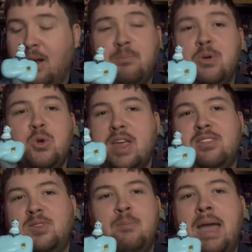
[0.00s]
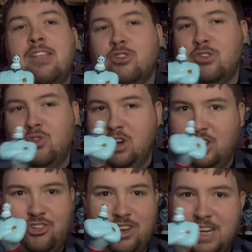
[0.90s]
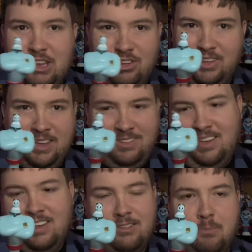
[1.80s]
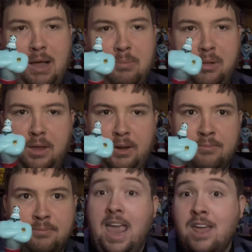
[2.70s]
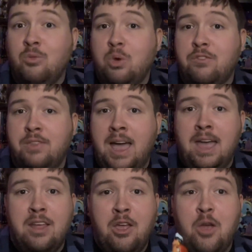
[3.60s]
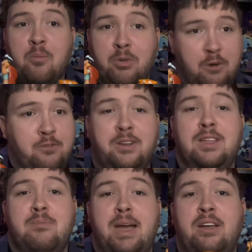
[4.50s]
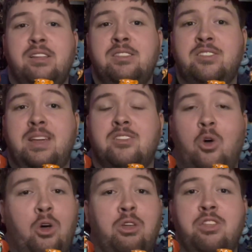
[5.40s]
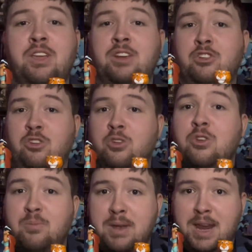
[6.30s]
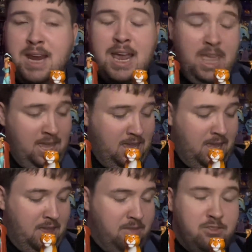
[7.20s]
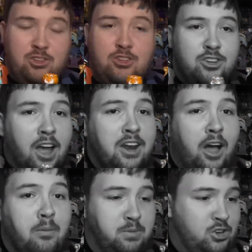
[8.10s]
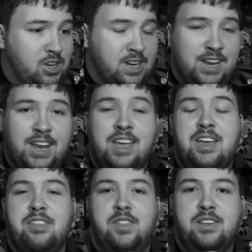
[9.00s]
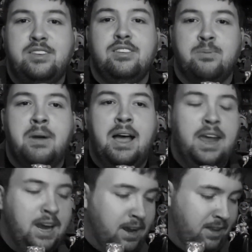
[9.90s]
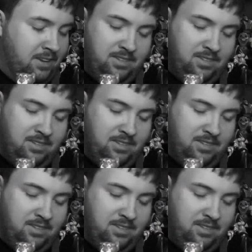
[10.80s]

Abu gets the magic trick. Genie just gets, he's a bobblehead. And with that, perfectly balanced as all things should be. Shut up, Genie. This is my...